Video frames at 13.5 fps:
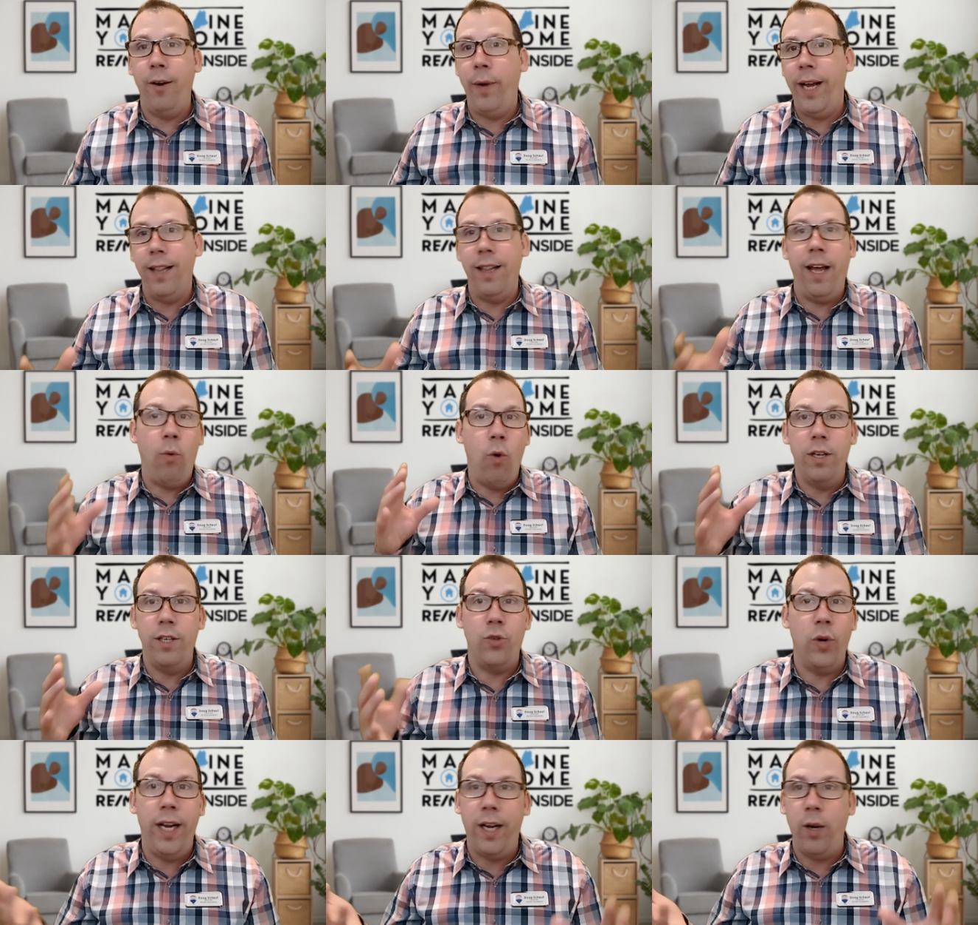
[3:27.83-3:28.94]
We had like one
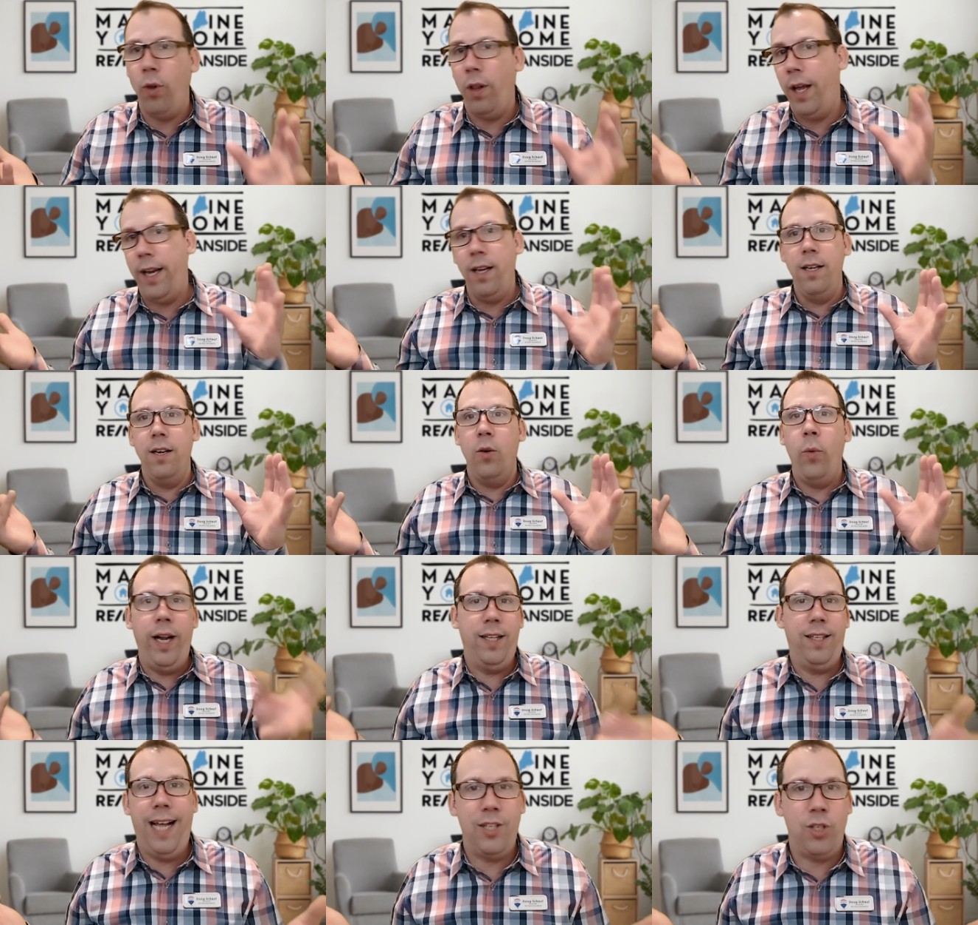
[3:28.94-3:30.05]
drink and we're like, wait,
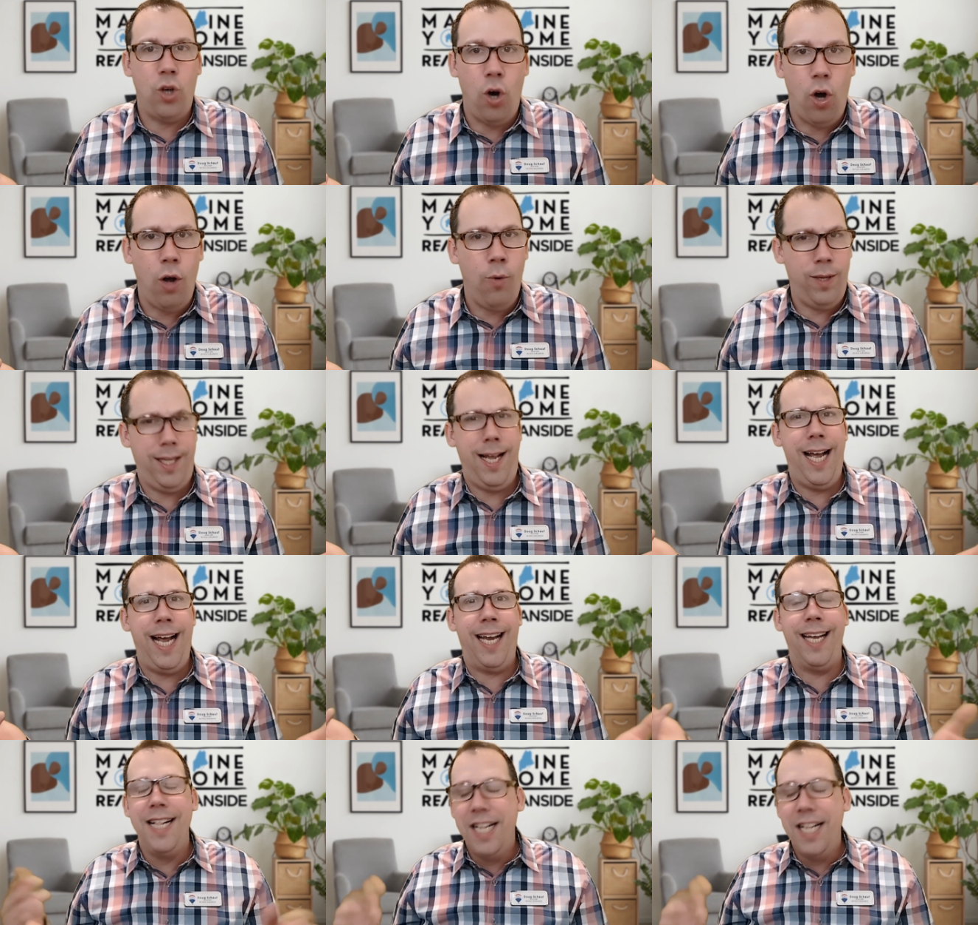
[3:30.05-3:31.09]
it's last call? What the heck?